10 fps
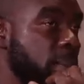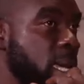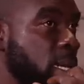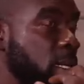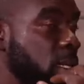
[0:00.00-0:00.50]

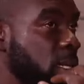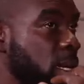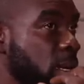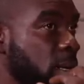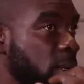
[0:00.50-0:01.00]
Bennett
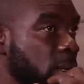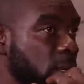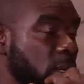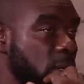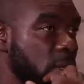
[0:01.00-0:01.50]
and,
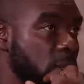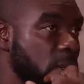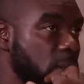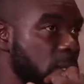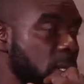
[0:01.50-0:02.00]
you know,
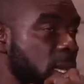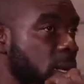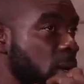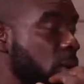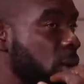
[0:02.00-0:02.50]
we
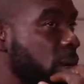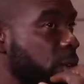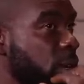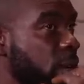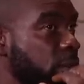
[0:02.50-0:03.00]
start growing
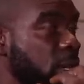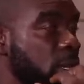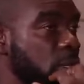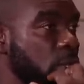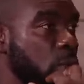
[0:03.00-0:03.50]
a
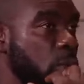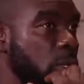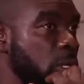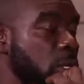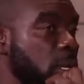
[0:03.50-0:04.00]
Grafton
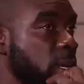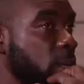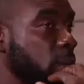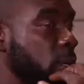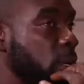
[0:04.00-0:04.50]
Studios mm.
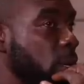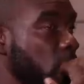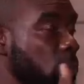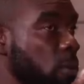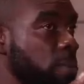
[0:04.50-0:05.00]
and mm-hmm.
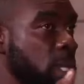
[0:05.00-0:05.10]
we